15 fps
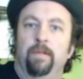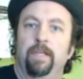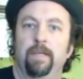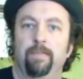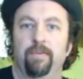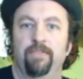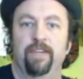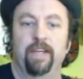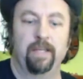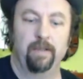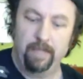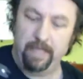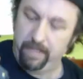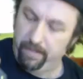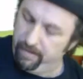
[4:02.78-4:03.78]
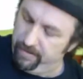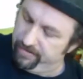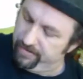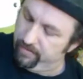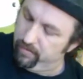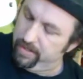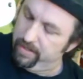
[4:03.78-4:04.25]
Keep a second battery
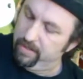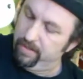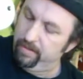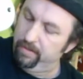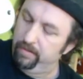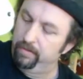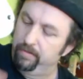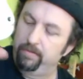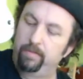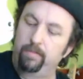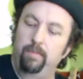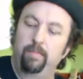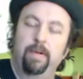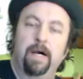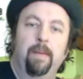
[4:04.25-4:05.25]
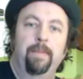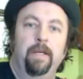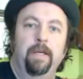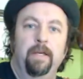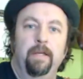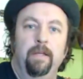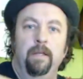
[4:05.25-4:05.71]
somewhere, pop it
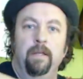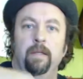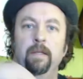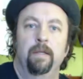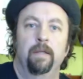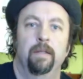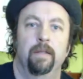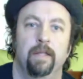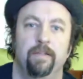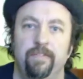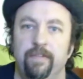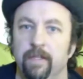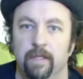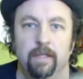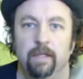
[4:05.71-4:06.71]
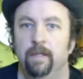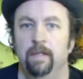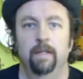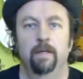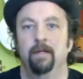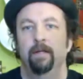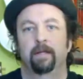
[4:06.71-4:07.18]
in, that's it.
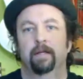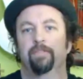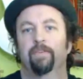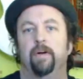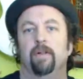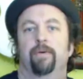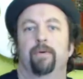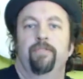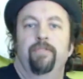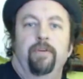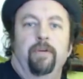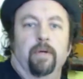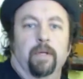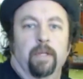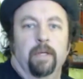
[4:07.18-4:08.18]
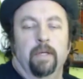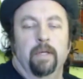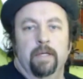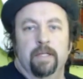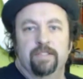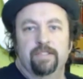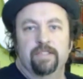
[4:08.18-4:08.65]
That's all there is to it.
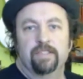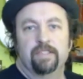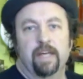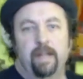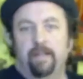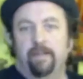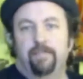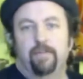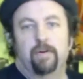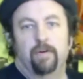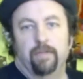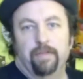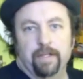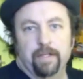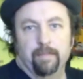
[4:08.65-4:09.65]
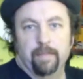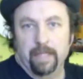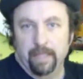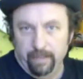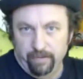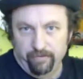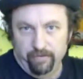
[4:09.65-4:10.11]
It's just not a difficult thing to
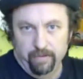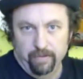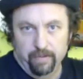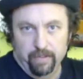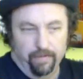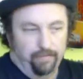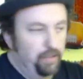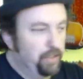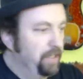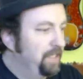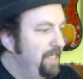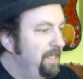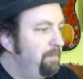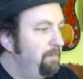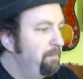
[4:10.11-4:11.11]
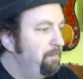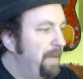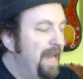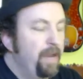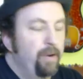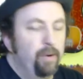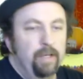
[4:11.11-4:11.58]
manage. If you can keep
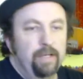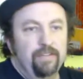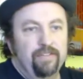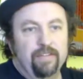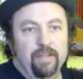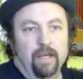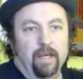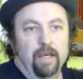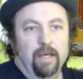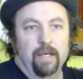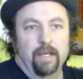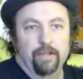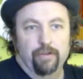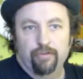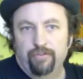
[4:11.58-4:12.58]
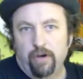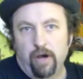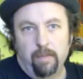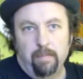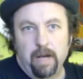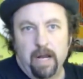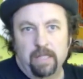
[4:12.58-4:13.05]
batteries in your
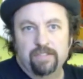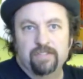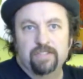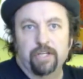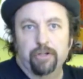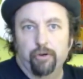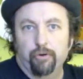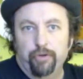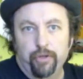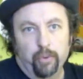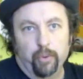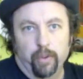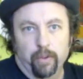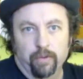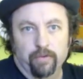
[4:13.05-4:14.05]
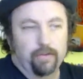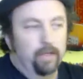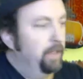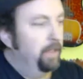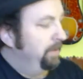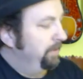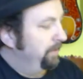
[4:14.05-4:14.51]
stomp boxes and your tuners,
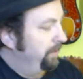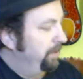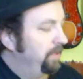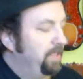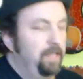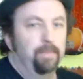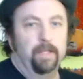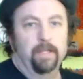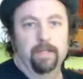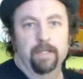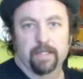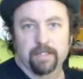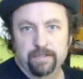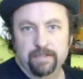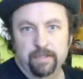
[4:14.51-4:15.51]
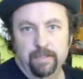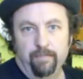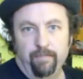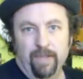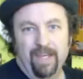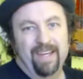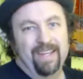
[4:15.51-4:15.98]
you can keep it in this.
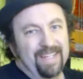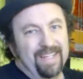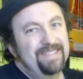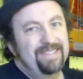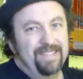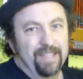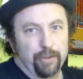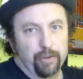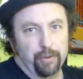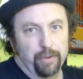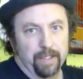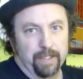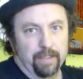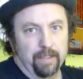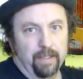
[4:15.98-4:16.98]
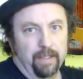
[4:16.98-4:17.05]
That's the other thing.